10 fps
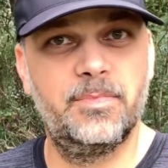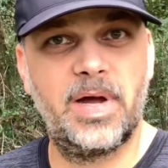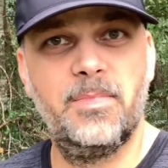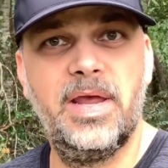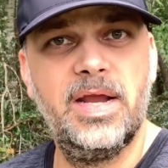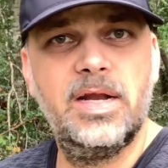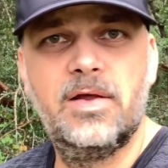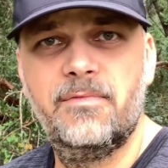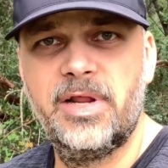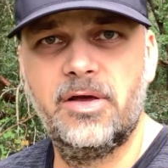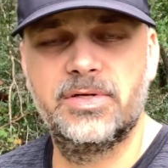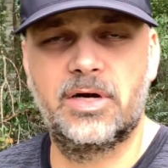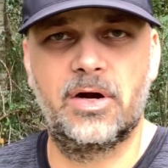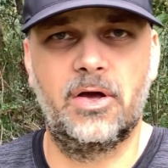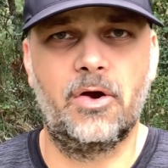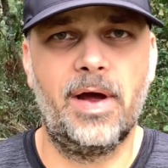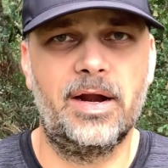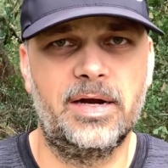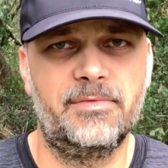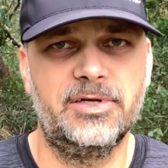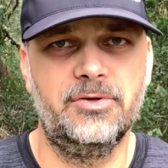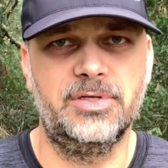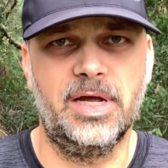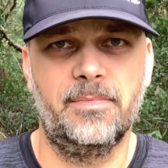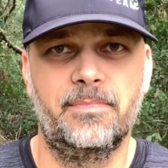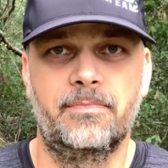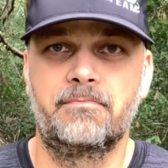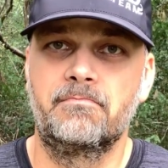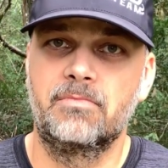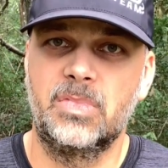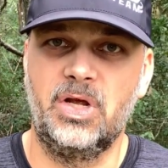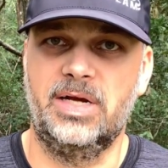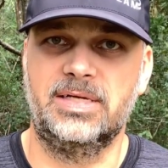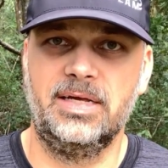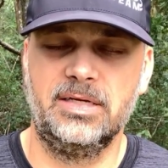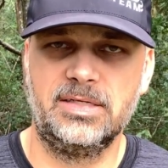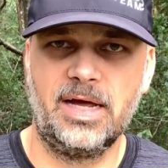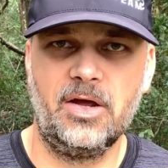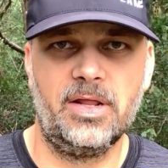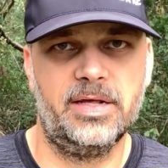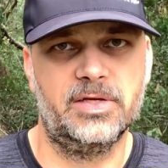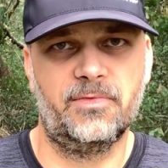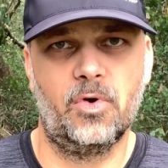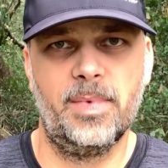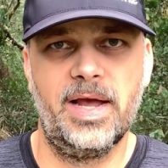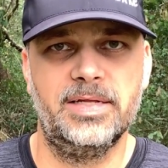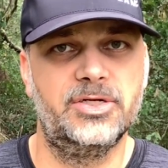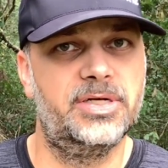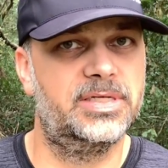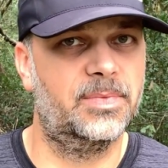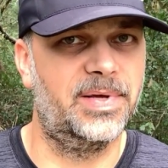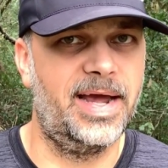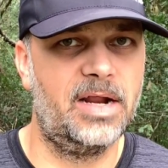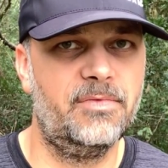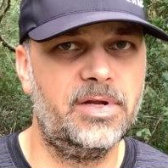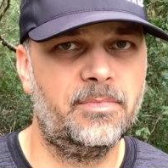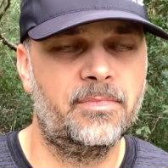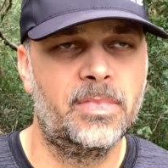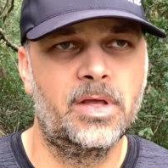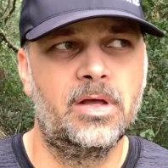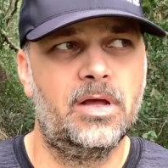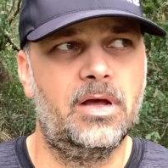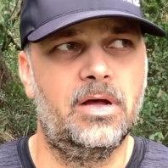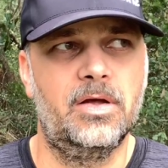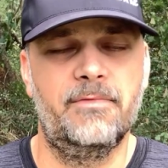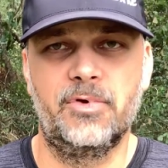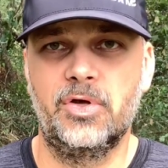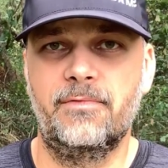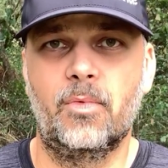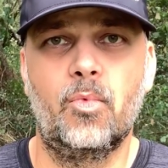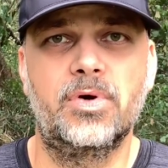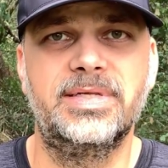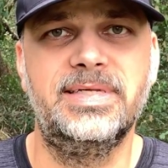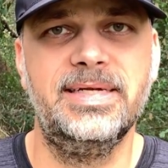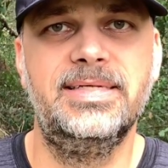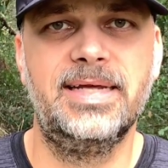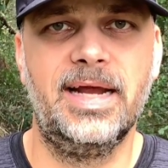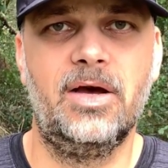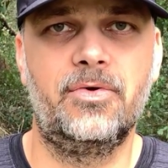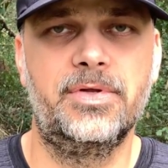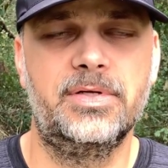my main videos that are going to go out on every Tuesday. You guys like this style? You like this format? Did you get something out of it? If you're looking for more detailed